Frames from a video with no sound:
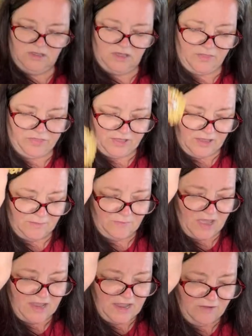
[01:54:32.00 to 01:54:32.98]
I think
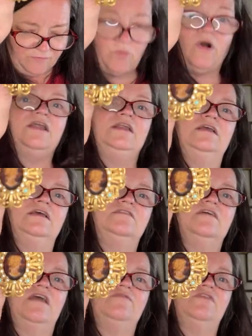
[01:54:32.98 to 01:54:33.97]
I have a Whiting
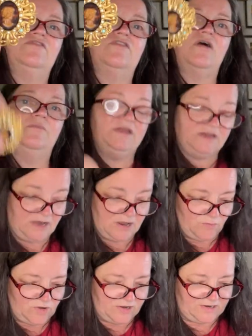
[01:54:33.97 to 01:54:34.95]
Davis coming that I
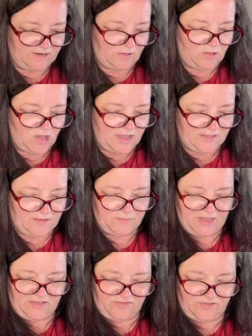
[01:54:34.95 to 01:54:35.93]
want in a lot.
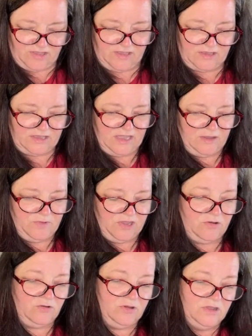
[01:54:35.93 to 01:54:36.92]
Amazing
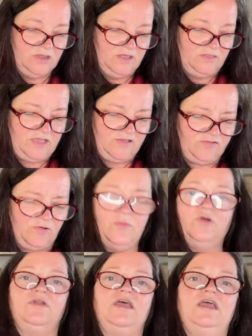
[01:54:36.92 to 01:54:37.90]
cameo. These are
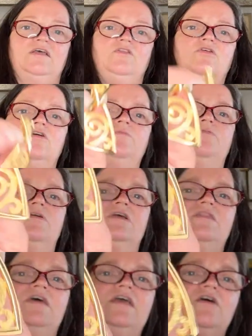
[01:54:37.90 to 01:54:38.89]
Monet. Look how
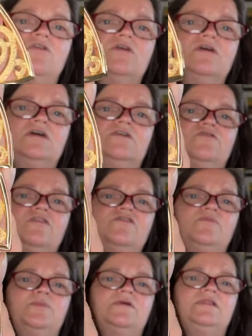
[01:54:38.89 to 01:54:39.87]
pretty. They are
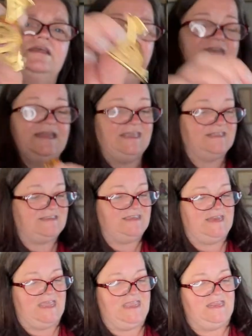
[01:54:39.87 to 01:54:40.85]
crisp, clean
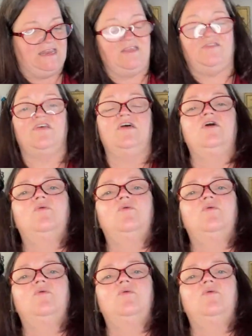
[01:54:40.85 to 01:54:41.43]
1980s.